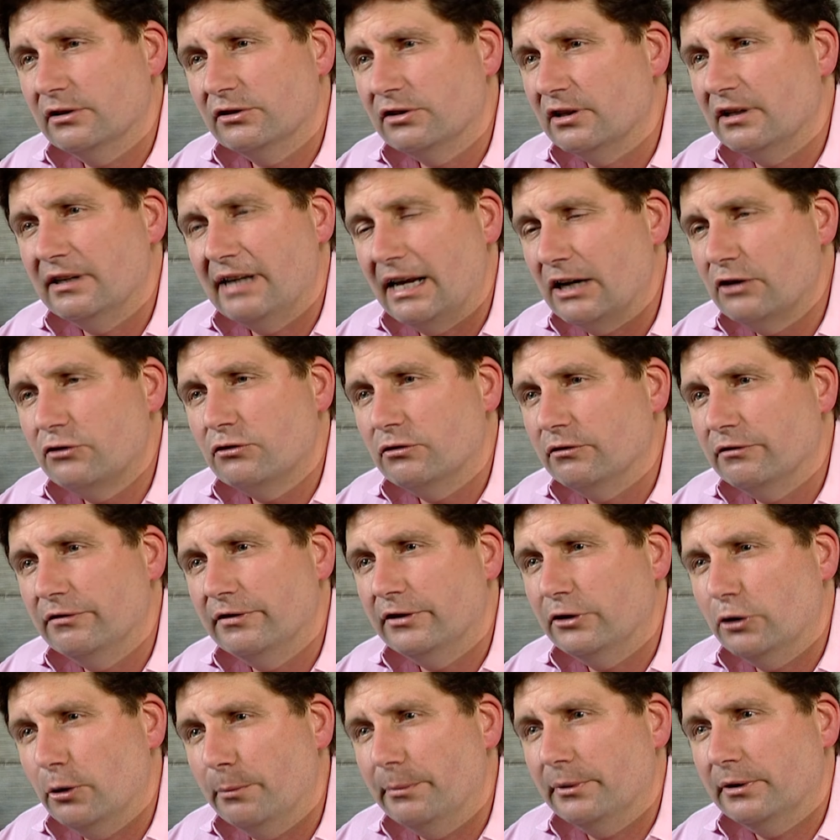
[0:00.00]
it's a natural
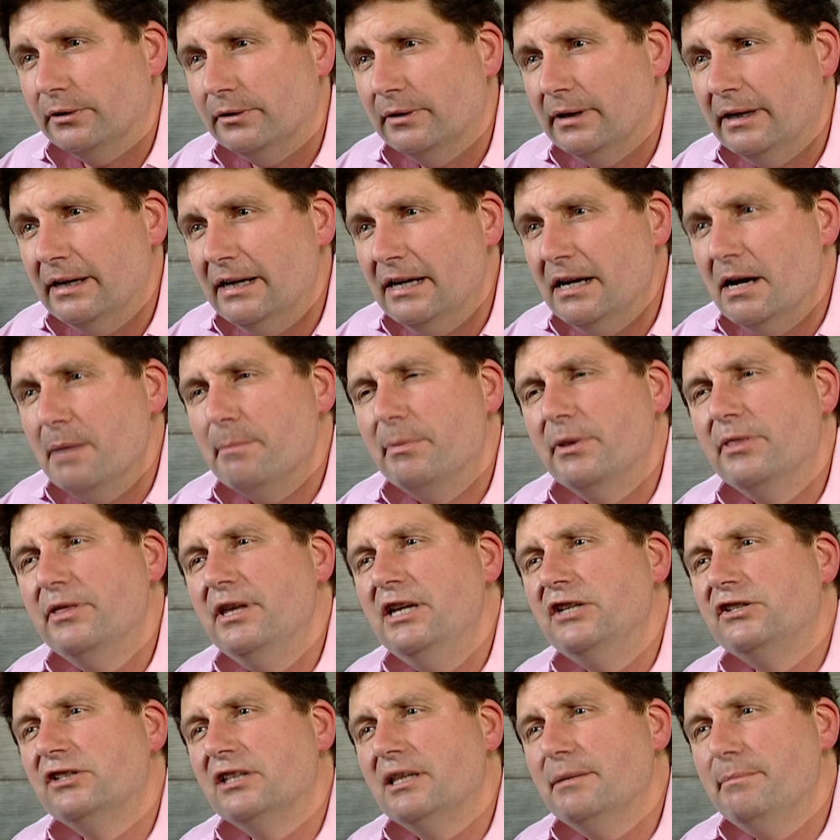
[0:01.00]
phenomenon. But
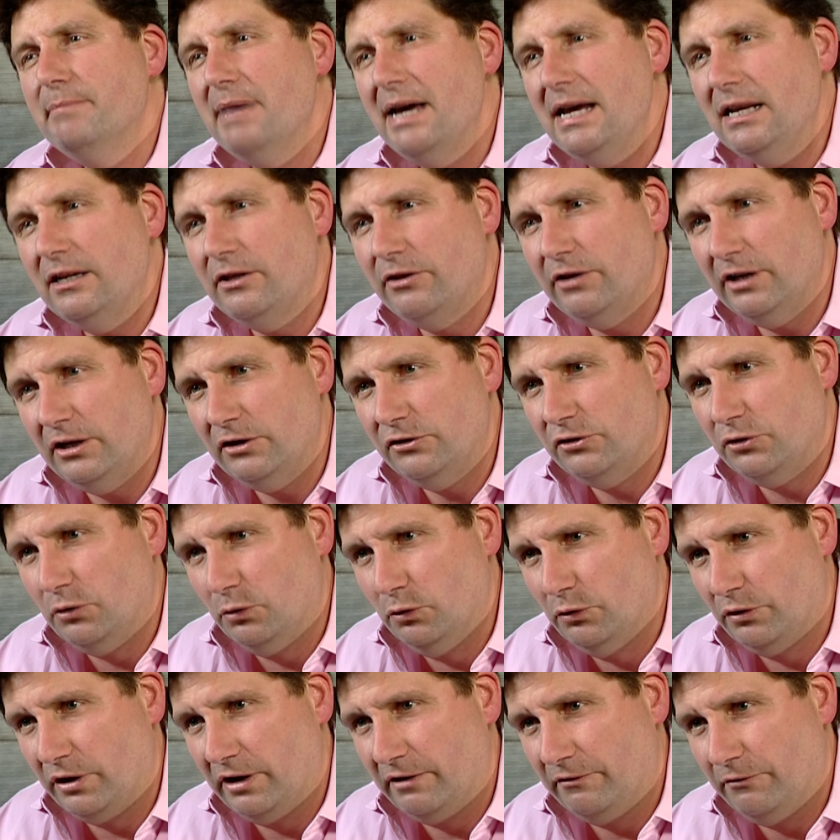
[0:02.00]
these are the main things
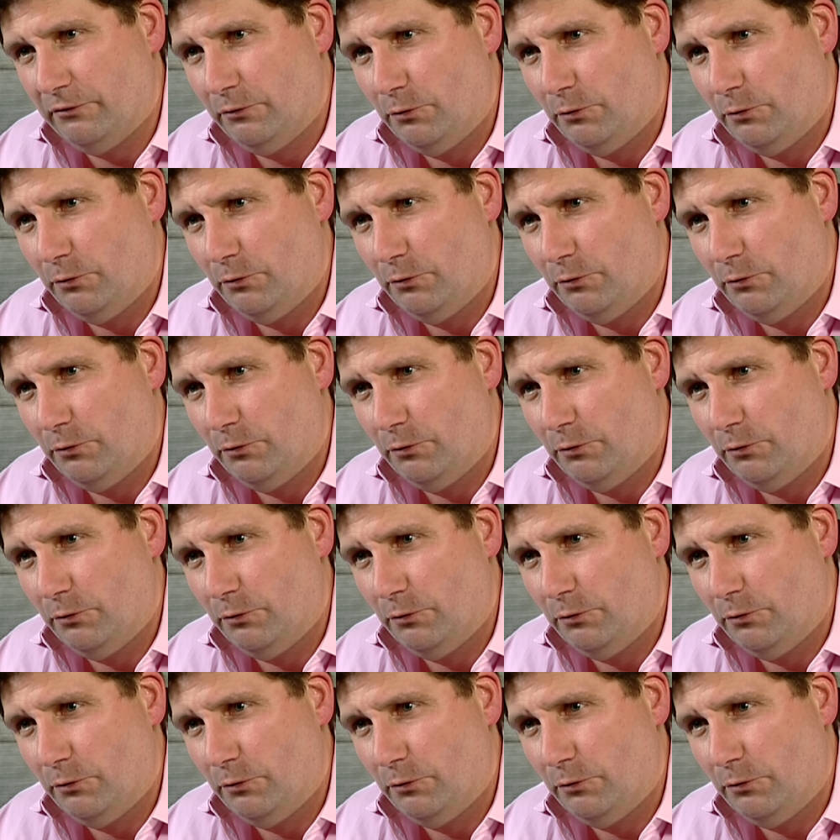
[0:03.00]
you're looking